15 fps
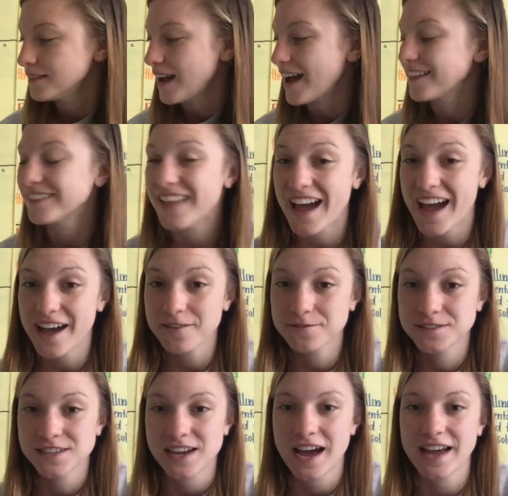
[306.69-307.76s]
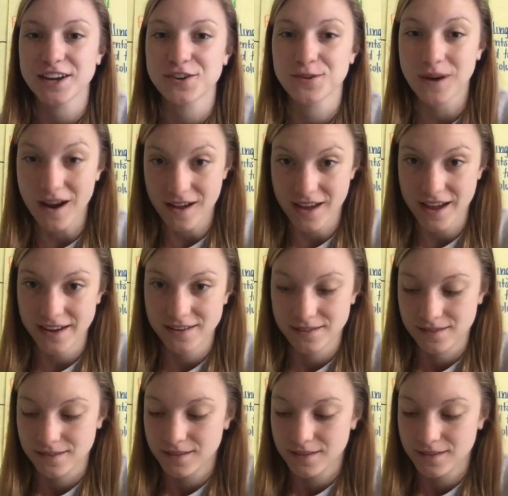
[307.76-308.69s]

"I laughed, I cried."